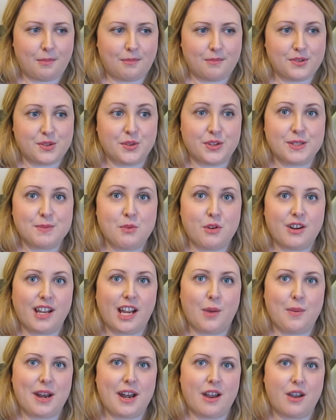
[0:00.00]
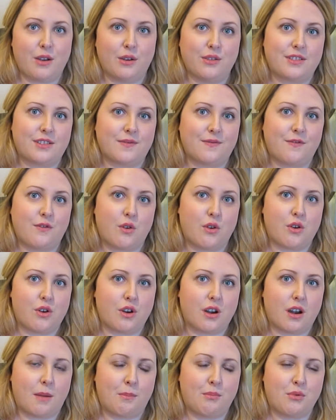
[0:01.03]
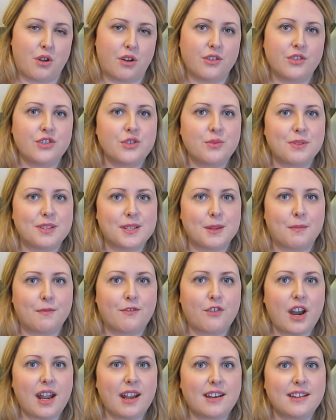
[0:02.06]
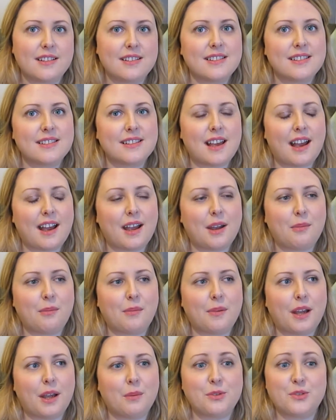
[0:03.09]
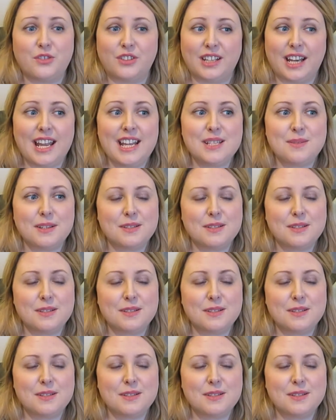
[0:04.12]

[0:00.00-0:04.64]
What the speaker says: So this morning I went out for a brunch with some friends. It was really nice.